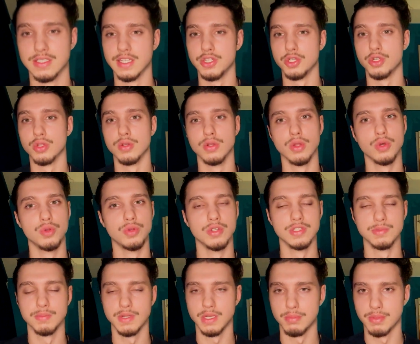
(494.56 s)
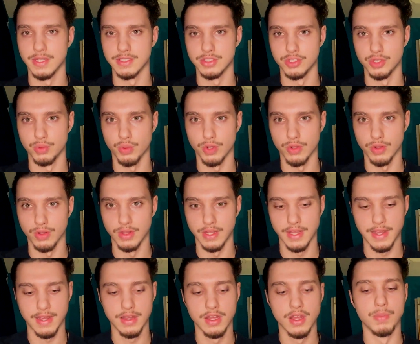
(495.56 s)
then you can load as many places you want on
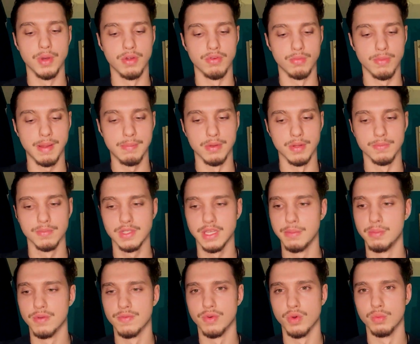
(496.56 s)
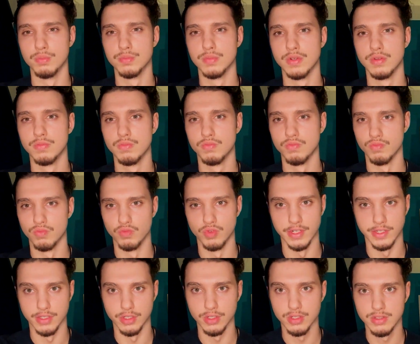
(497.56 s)
there. But remember, keep your form
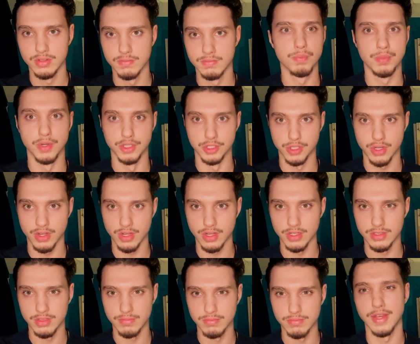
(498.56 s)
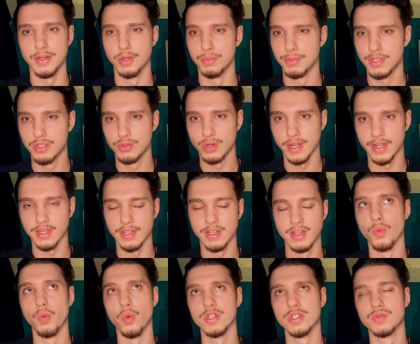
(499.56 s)
really good, push hard, and it'll be great.
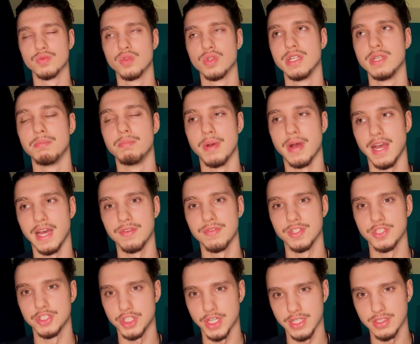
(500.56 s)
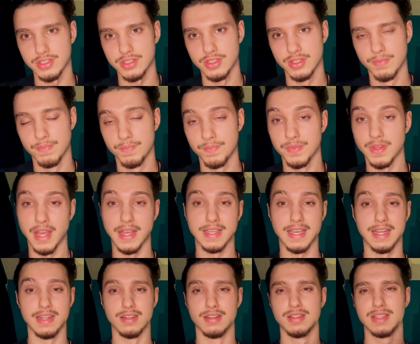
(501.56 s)
What's really bad for chest?
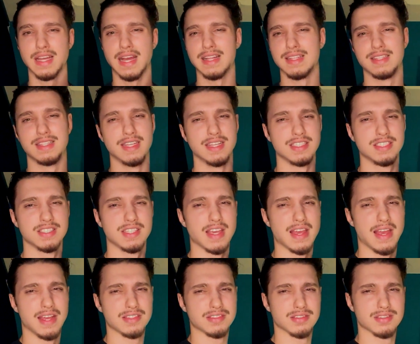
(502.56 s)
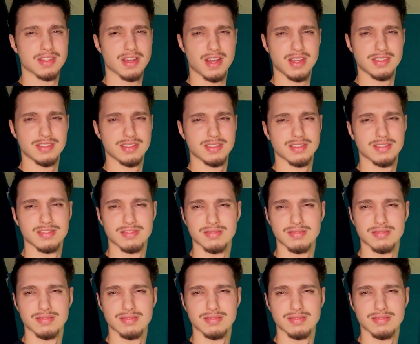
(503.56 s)
Again, that disc exercise,